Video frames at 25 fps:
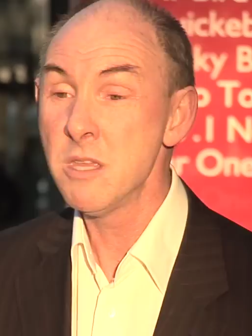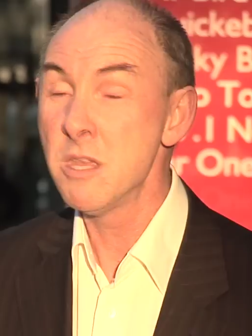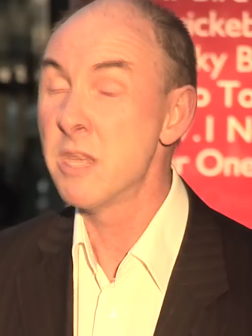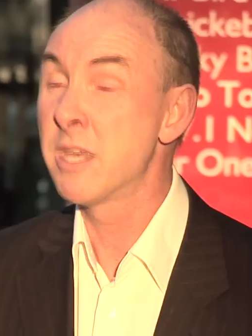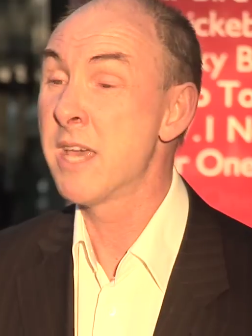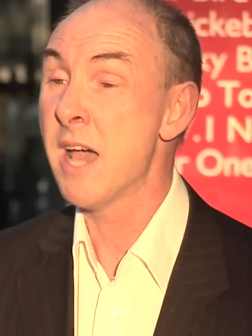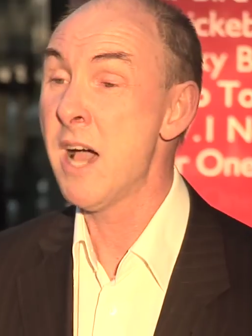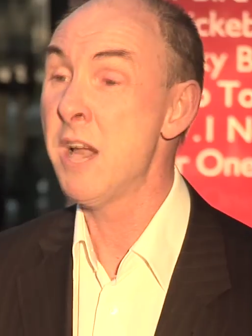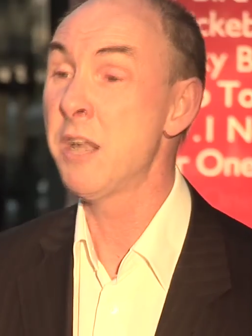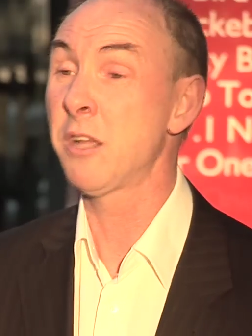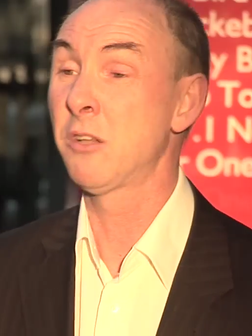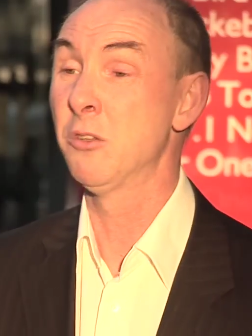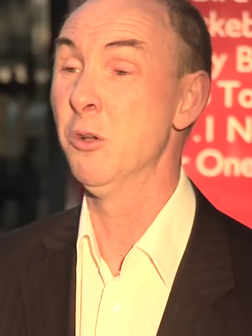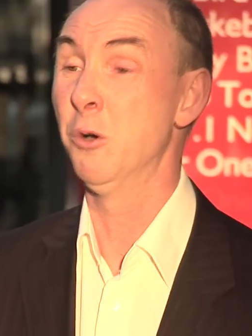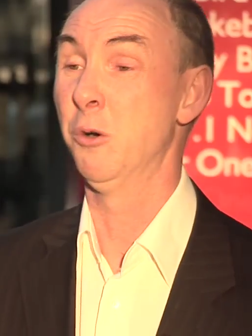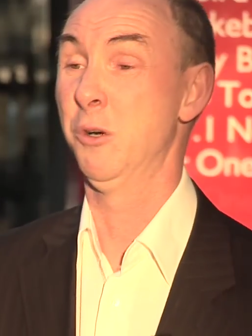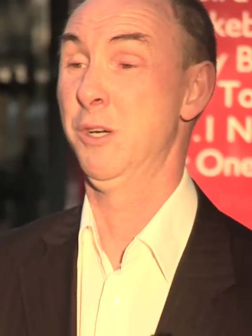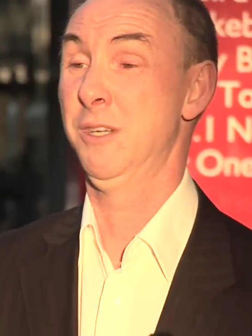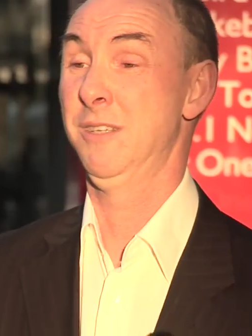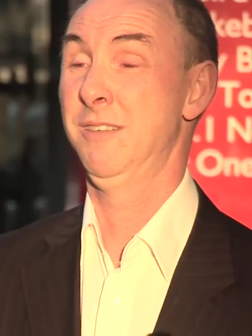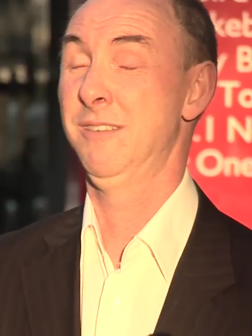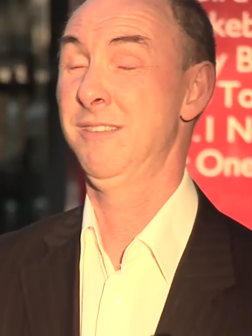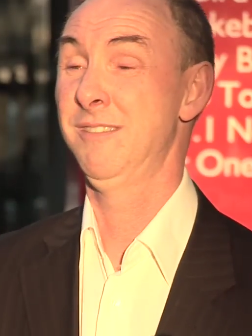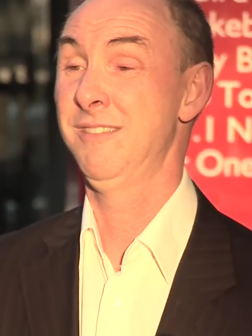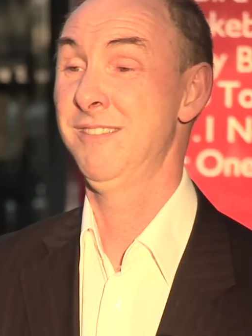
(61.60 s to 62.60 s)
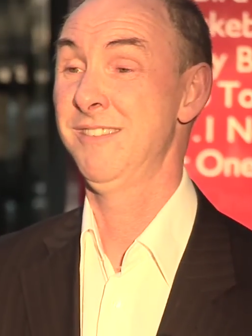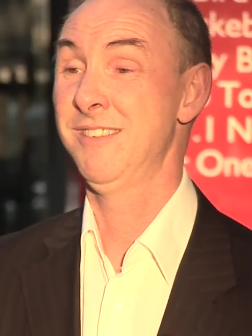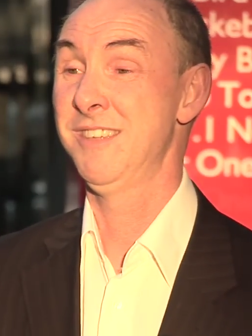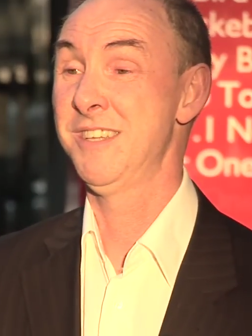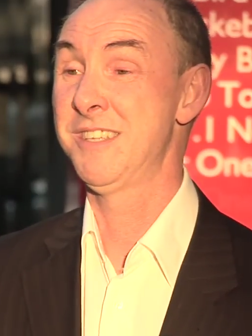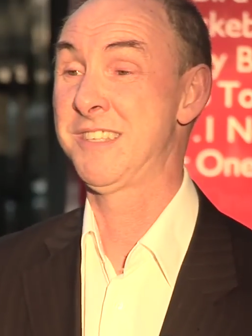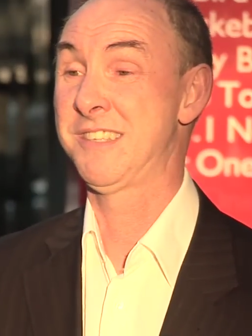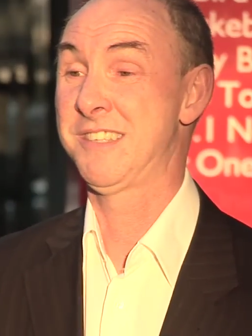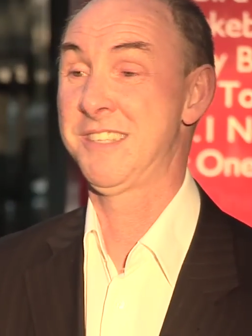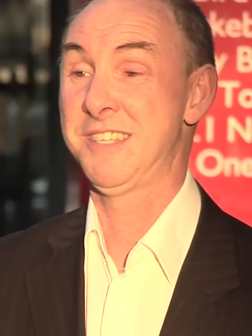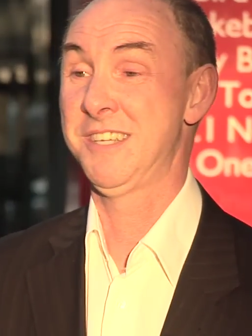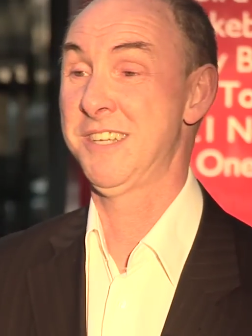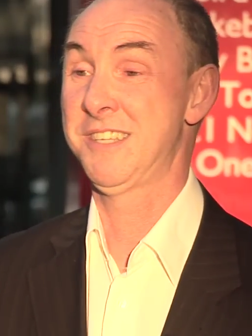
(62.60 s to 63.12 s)
You can't ignore it.
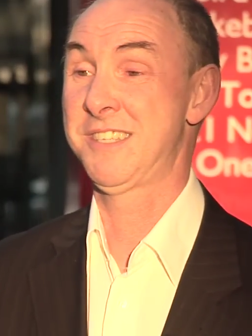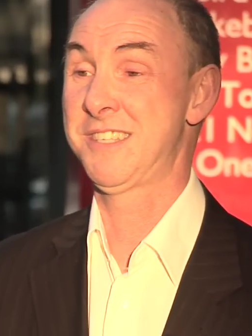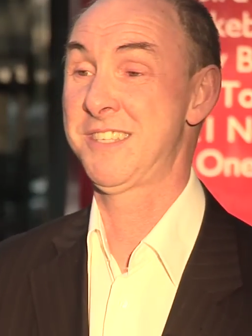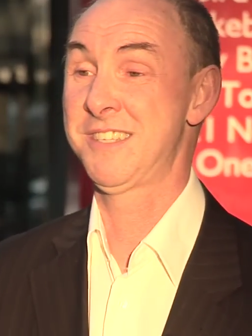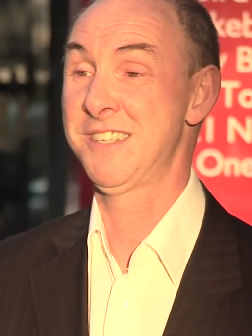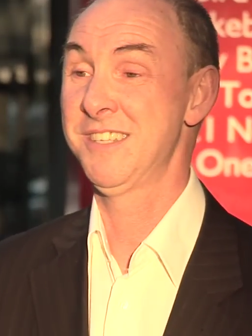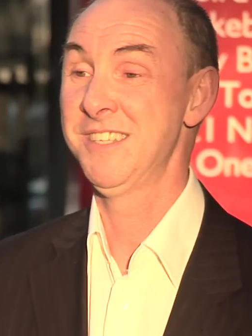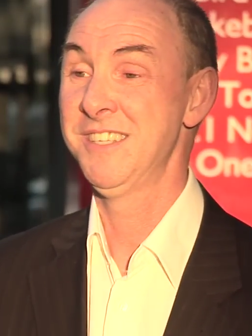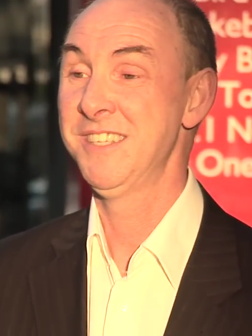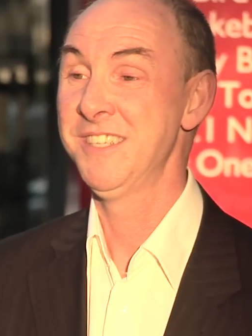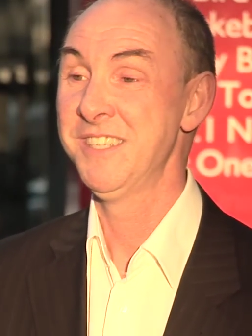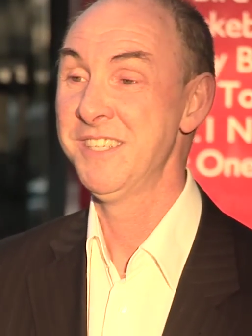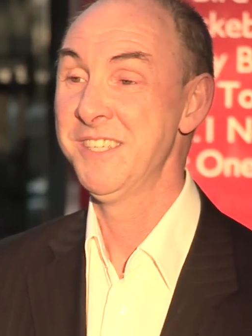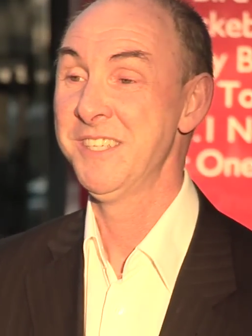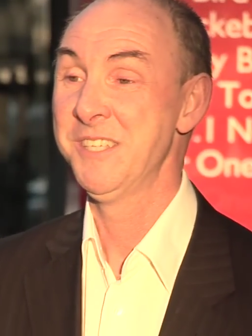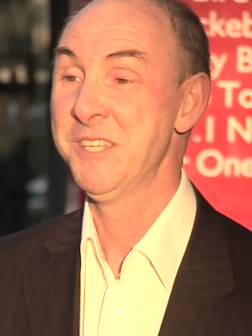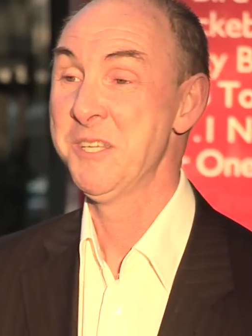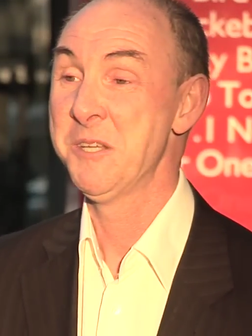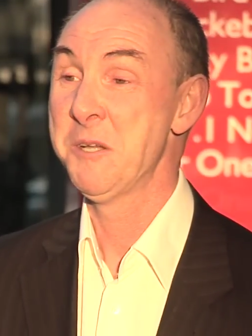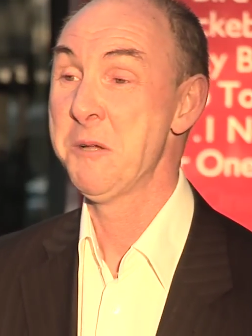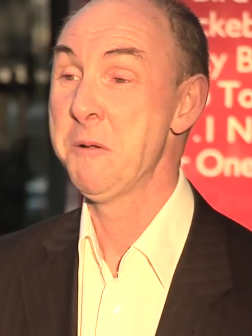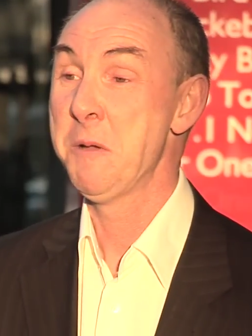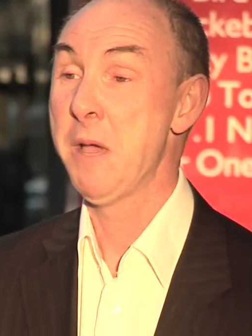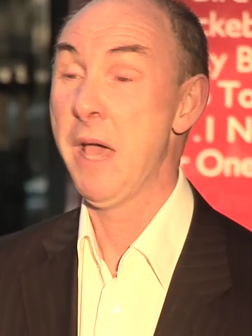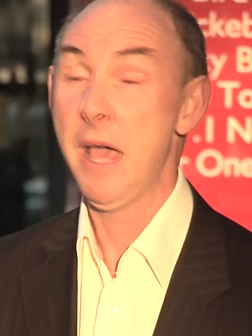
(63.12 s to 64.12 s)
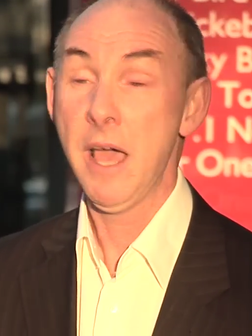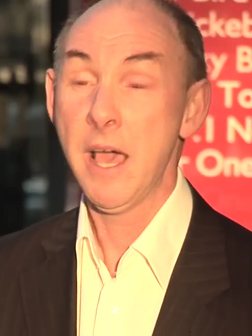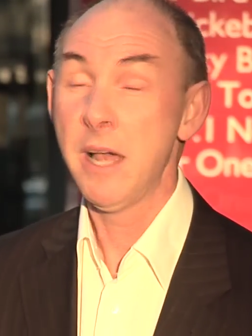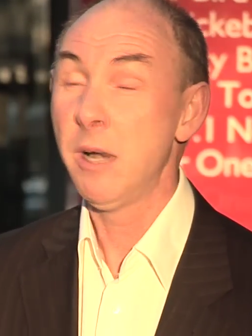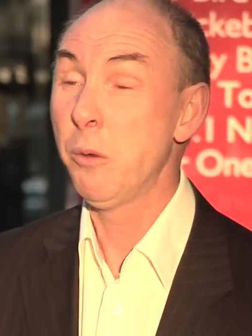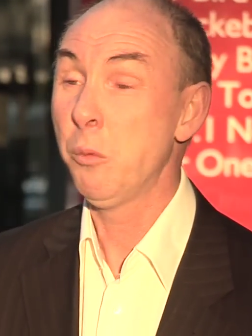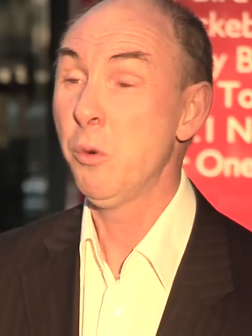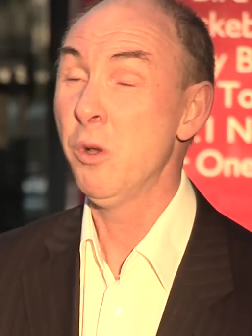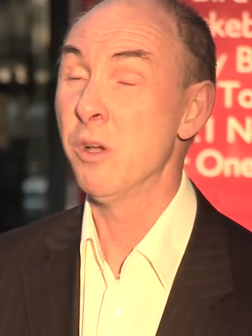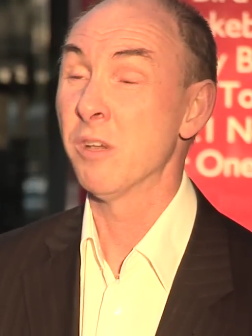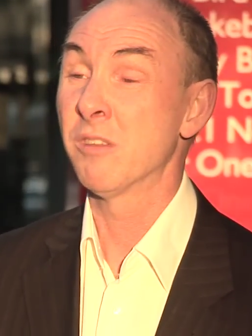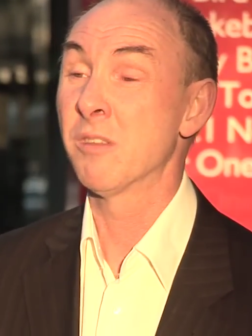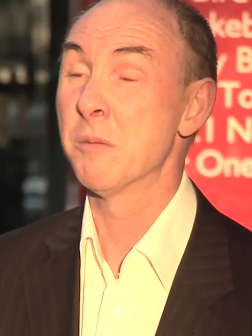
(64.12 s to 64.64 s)
It's just, and
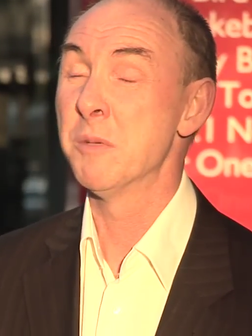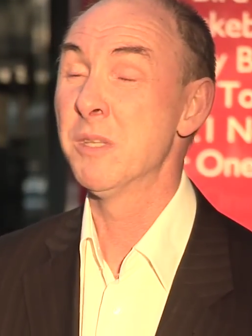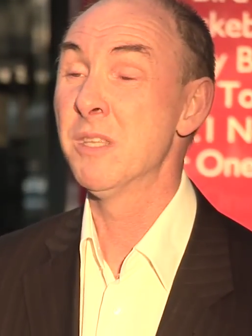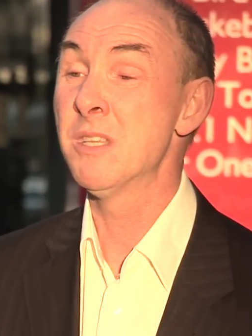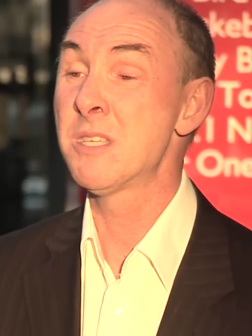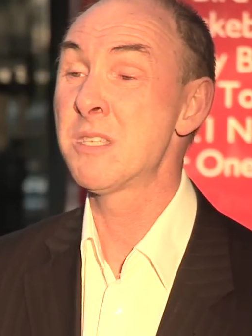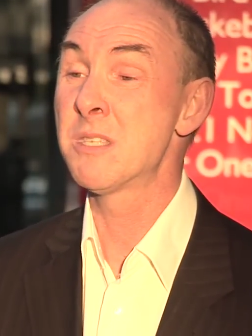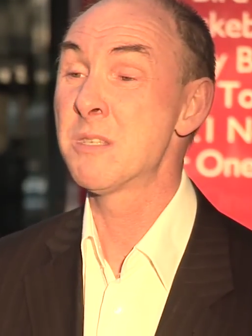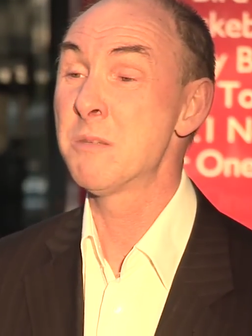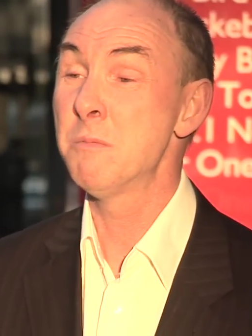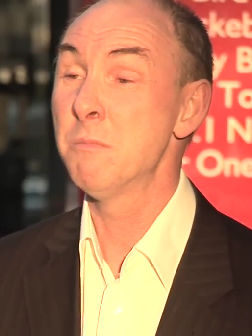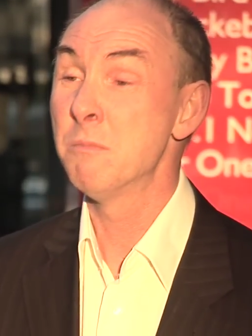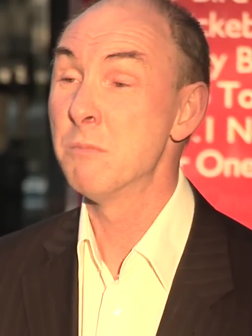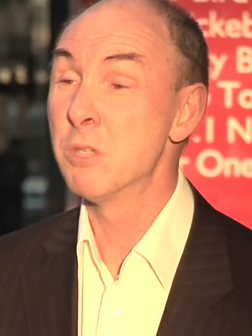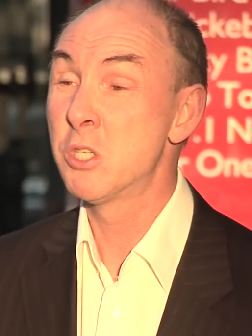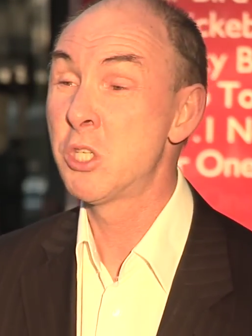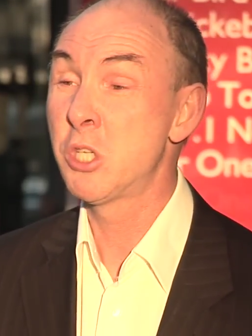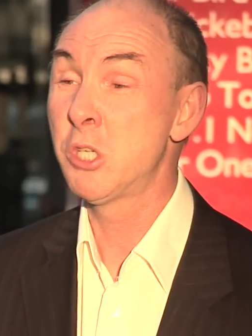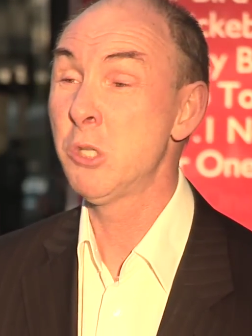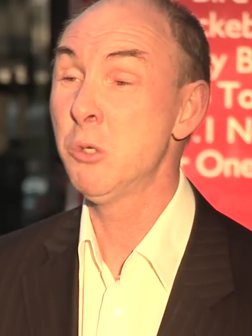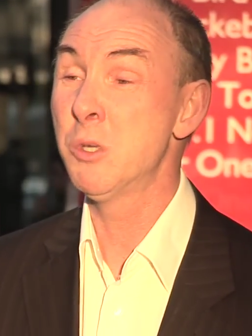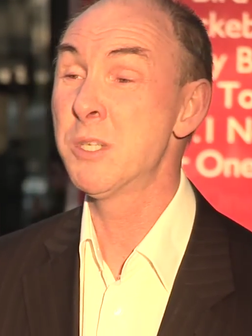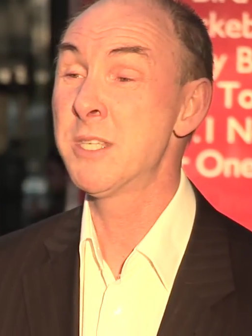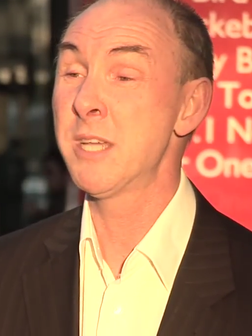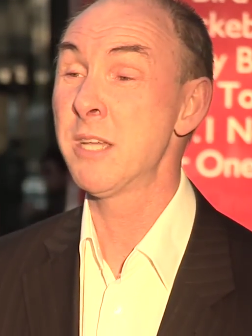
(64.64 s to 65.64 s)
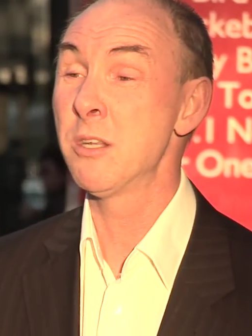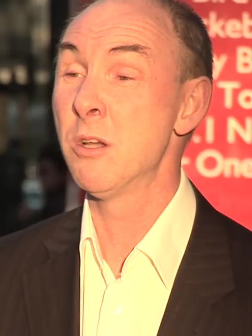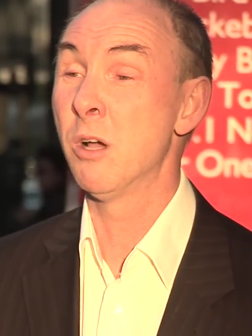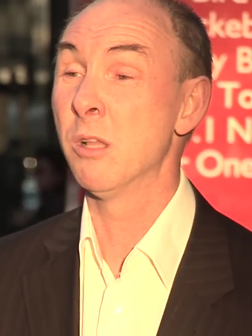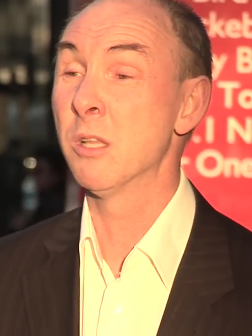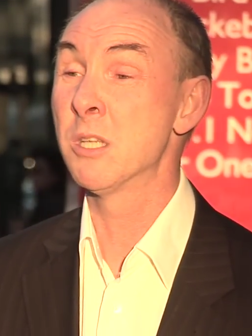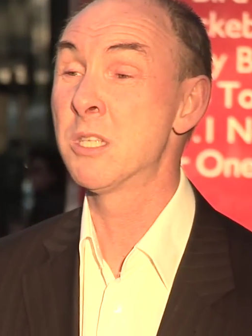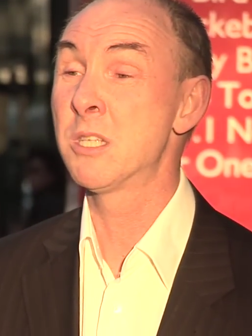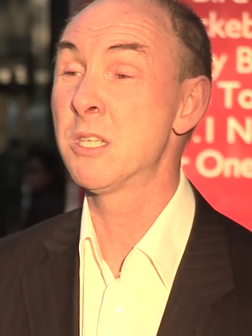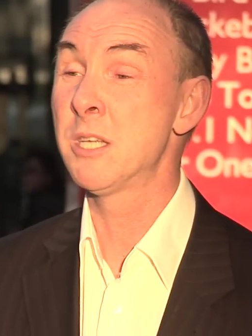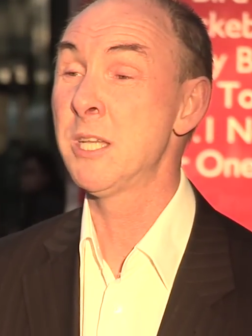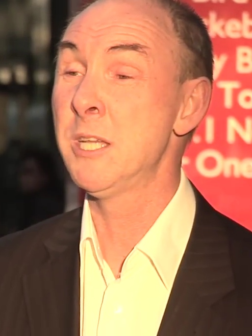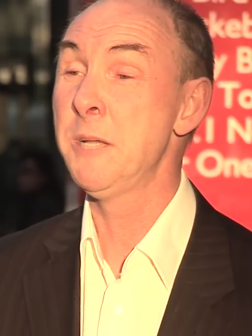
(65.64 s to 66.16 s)
it works. I mean, this is mature
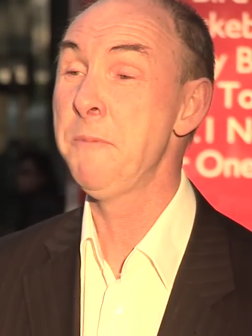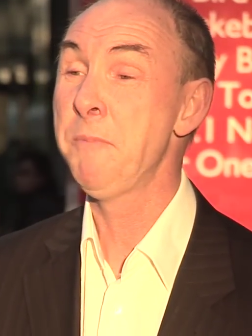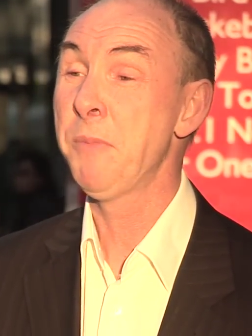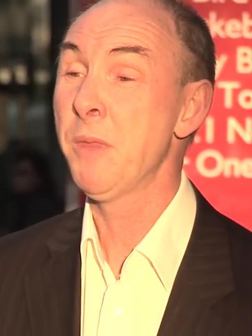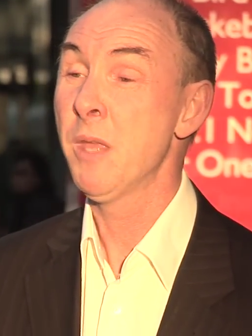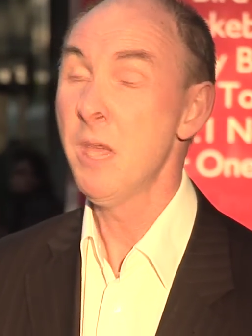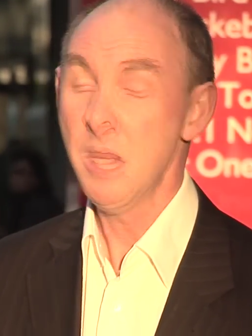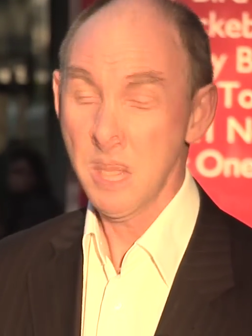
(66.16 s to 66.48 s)
technology.